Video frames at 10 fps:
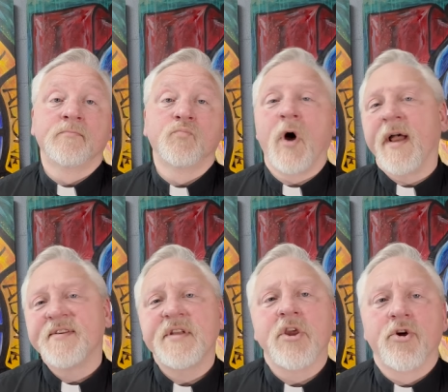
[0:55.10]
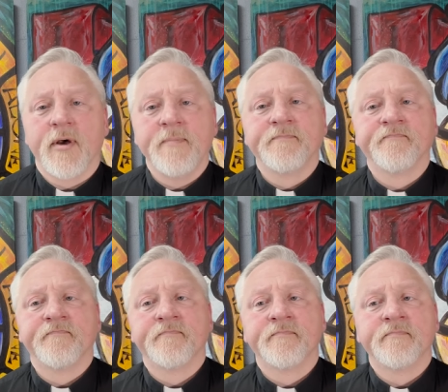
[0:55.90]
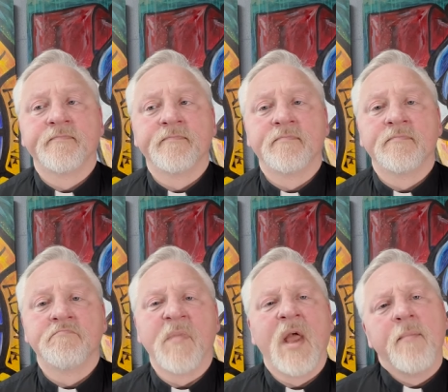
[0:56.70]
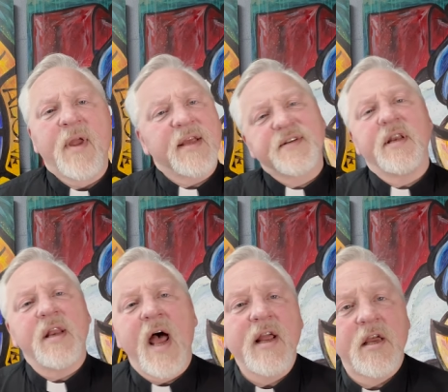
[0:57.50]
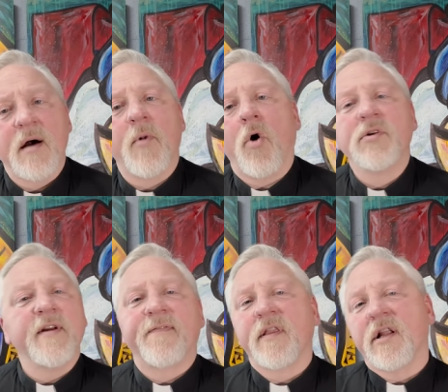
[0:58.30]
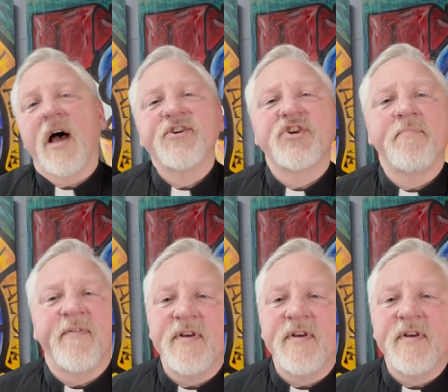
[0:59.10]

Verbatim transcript: Why is he good? Because he did not come only for the lost sheep of